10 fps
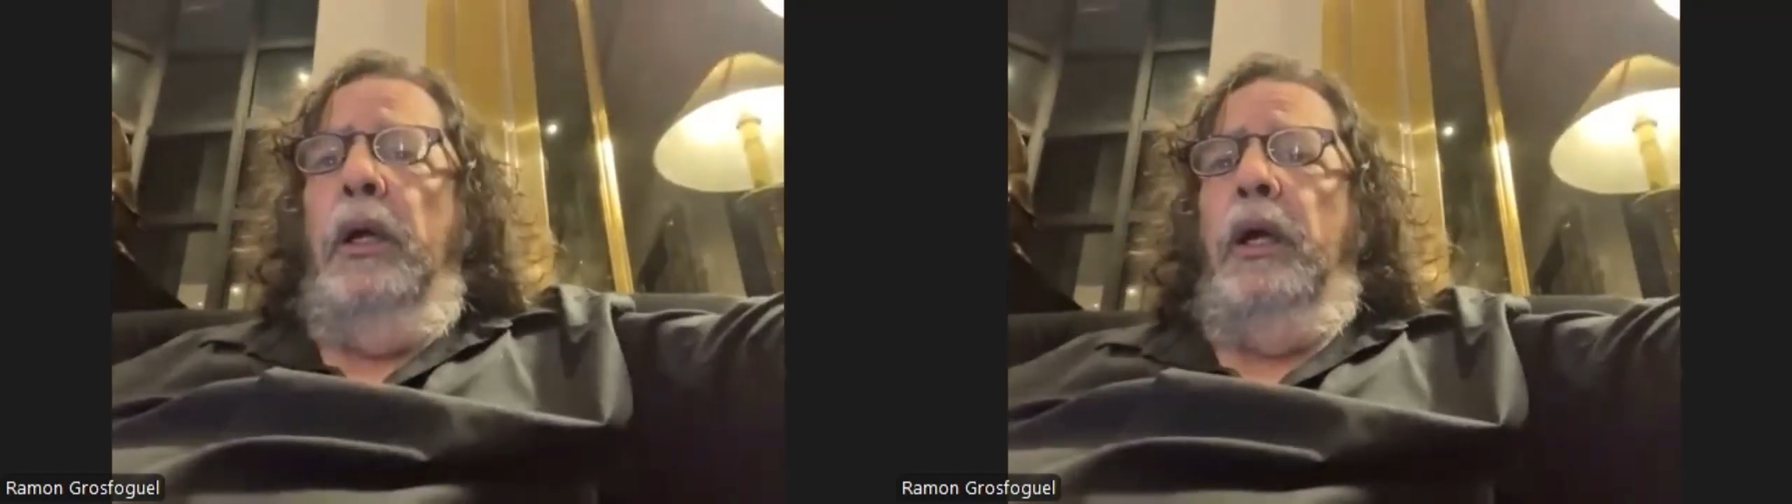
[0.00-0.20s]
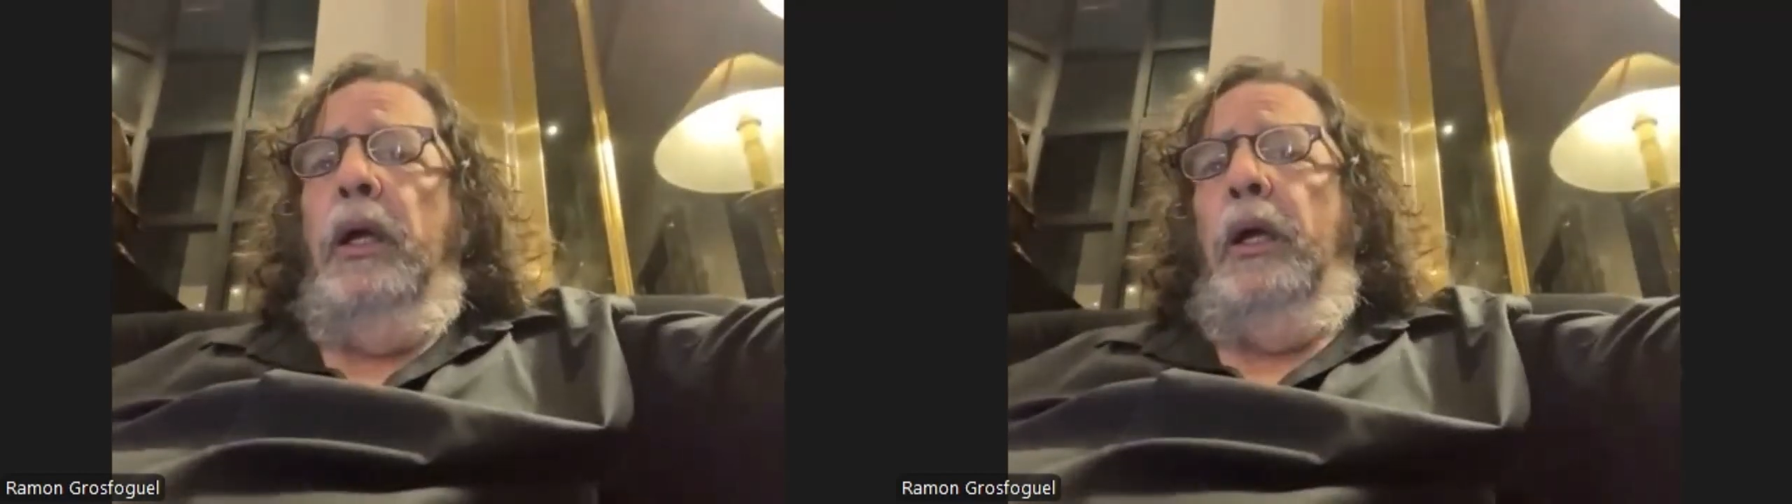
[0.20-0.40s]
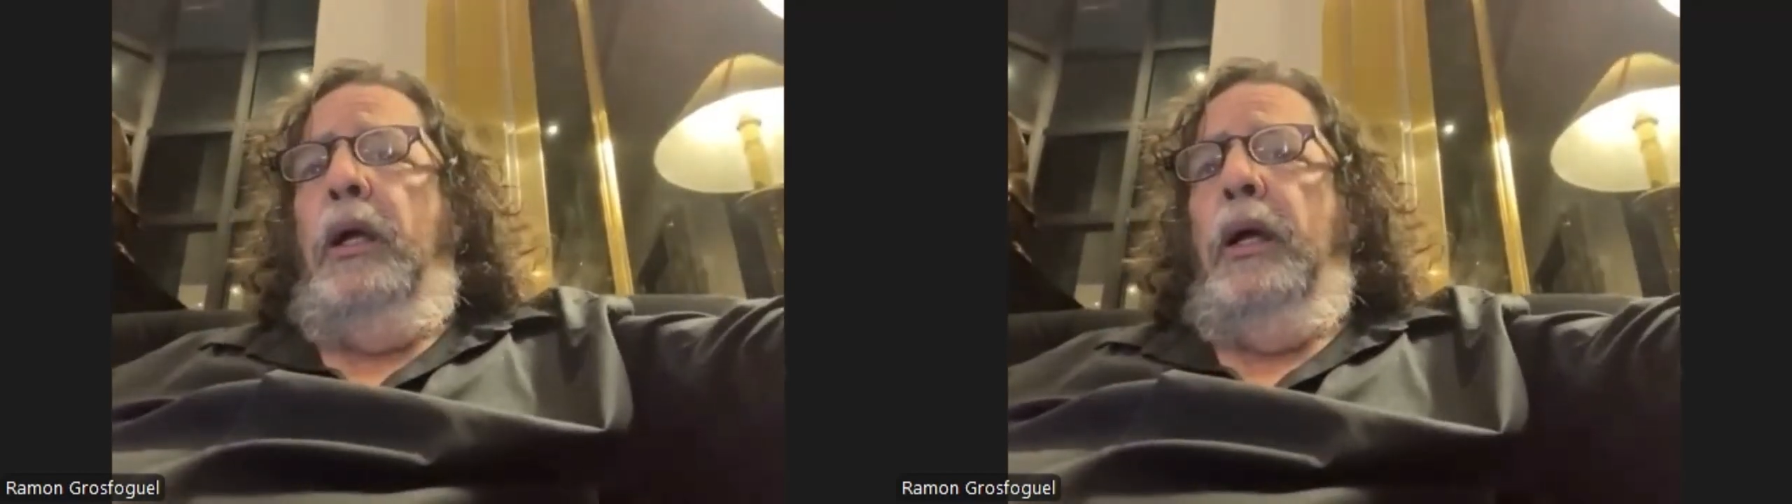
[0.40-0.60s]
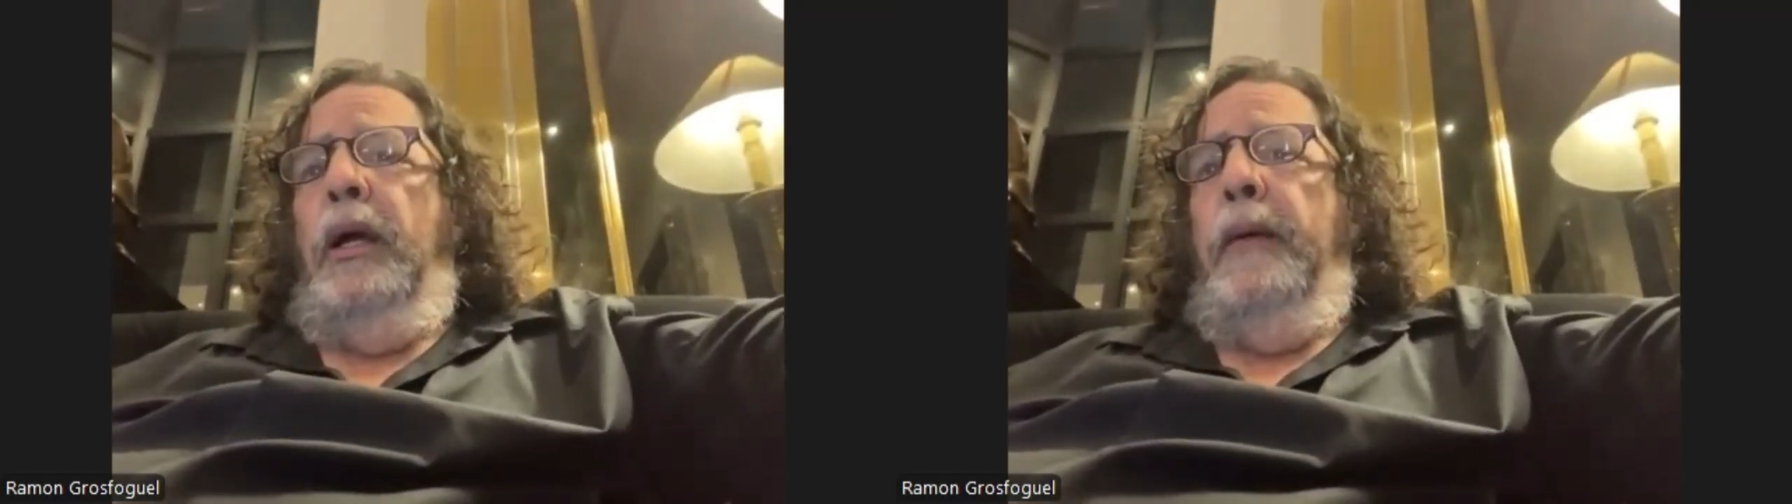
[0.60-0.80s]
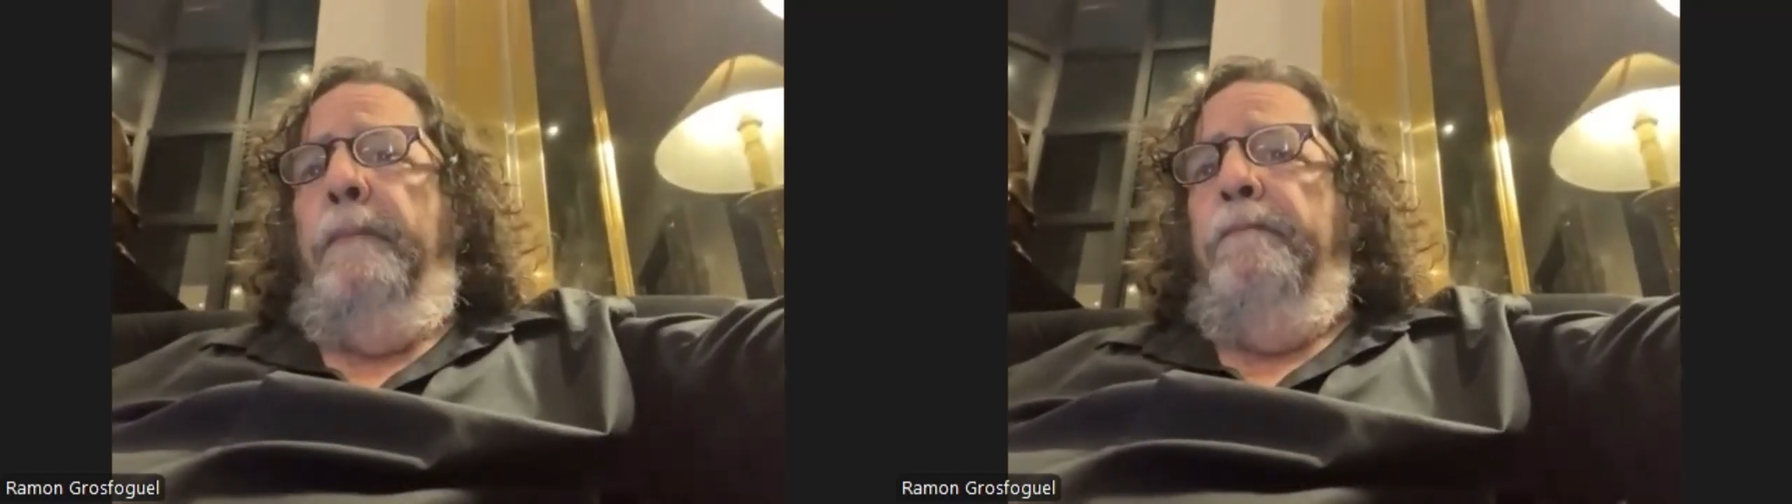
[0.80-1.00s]

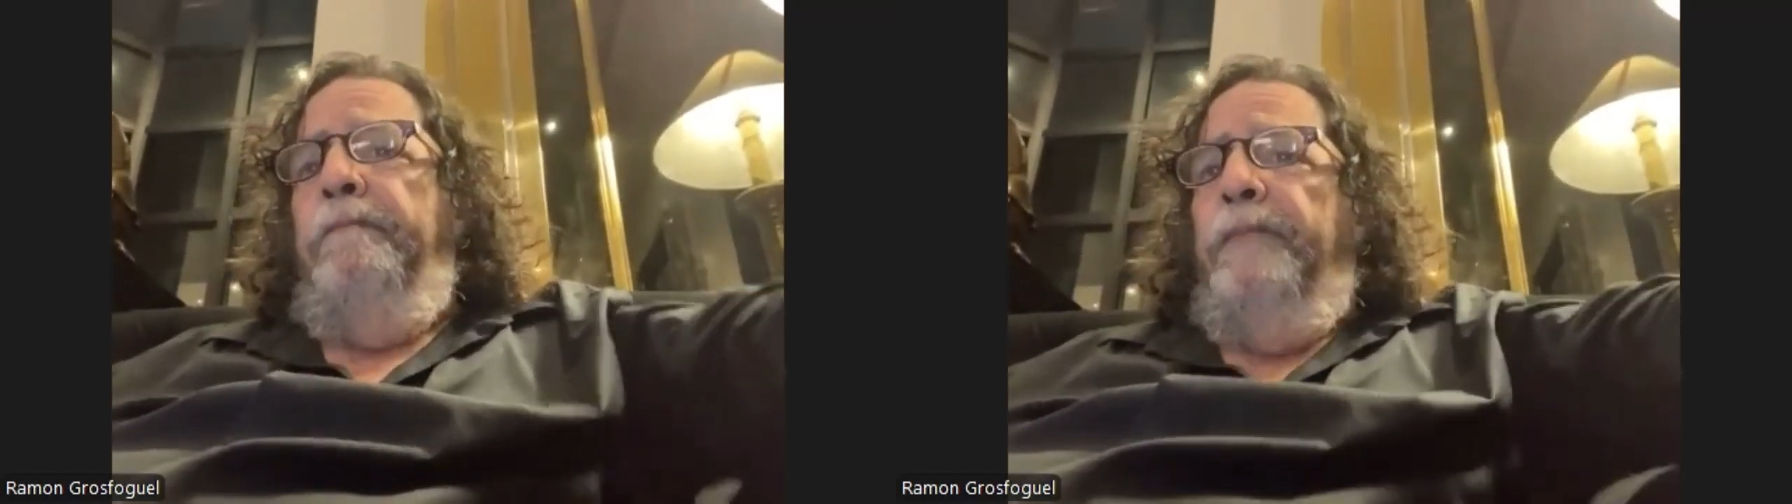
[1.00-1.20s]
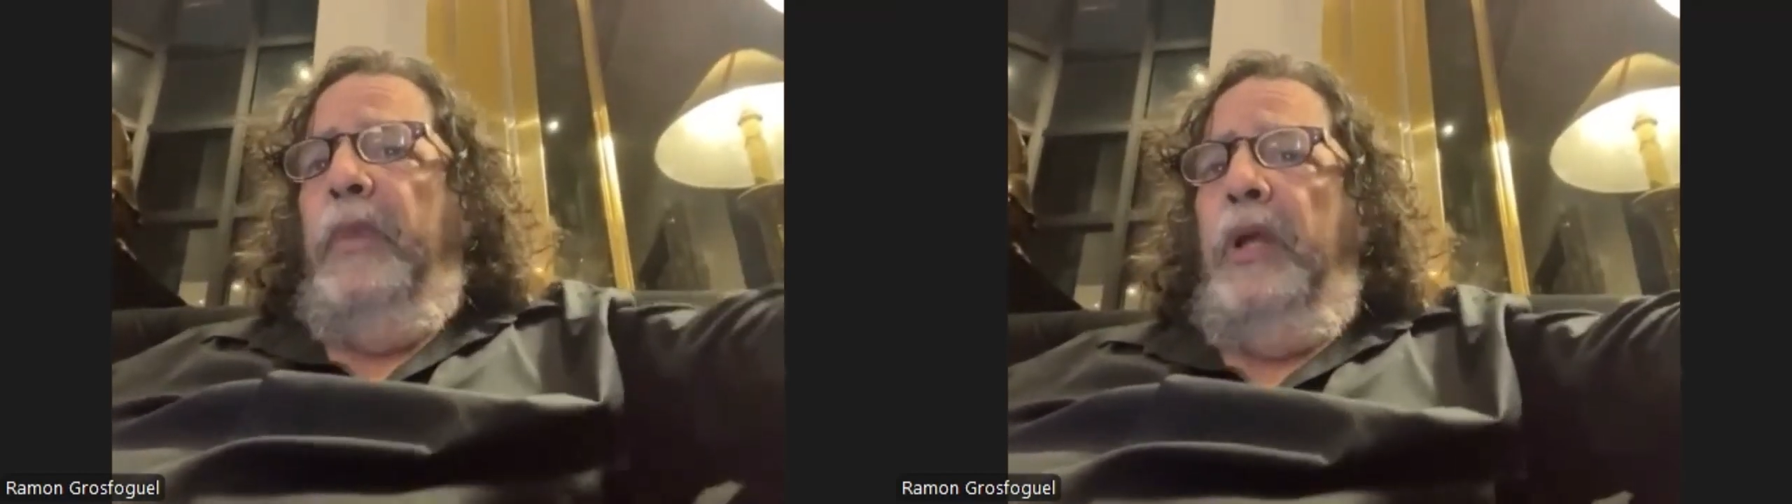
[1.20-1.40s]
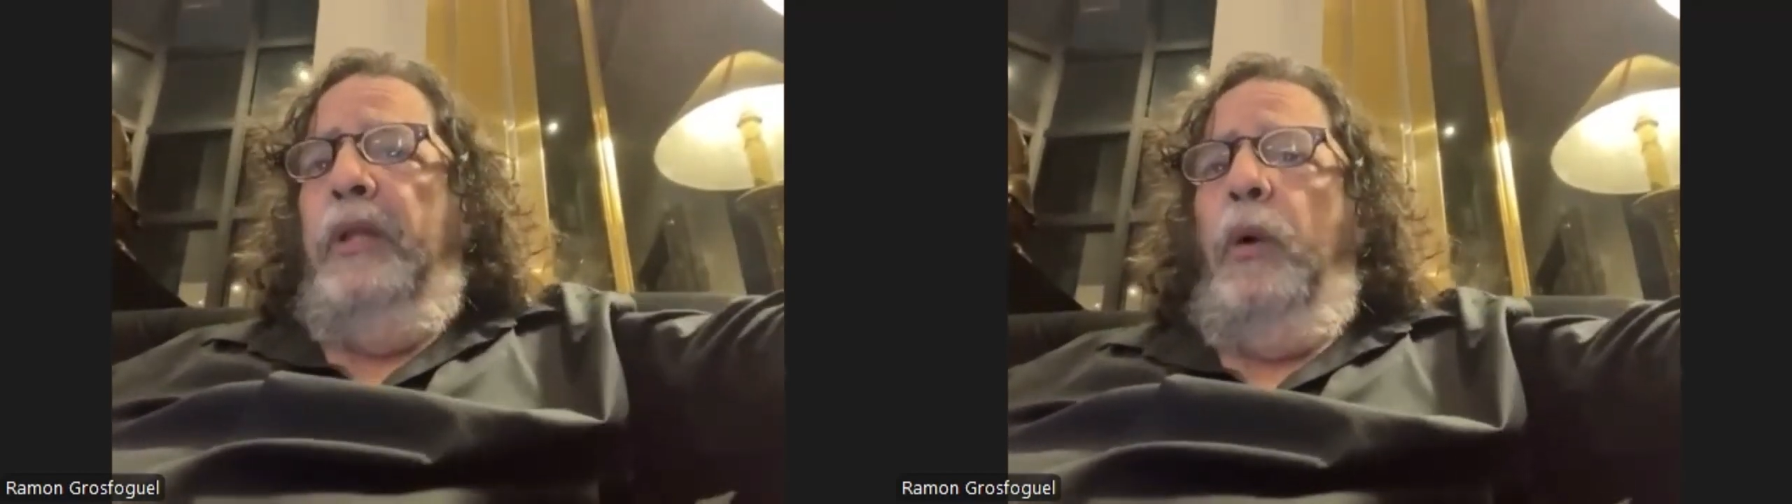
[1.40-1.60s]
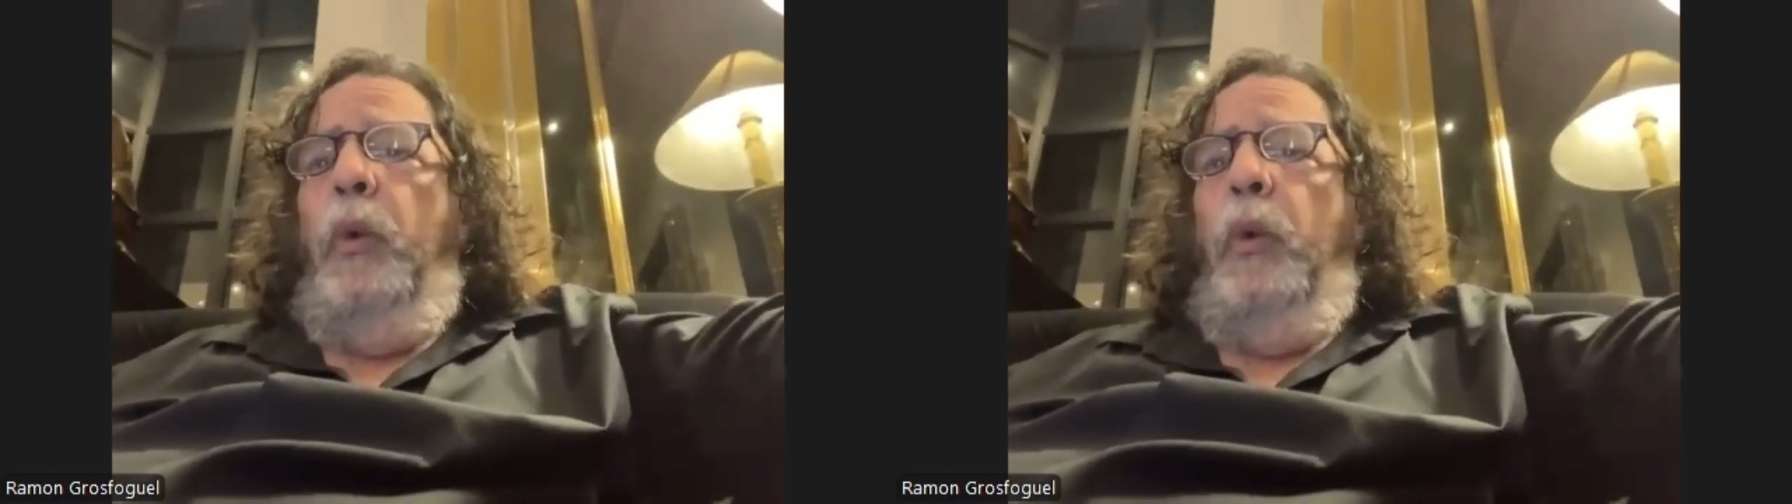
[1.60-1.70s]
The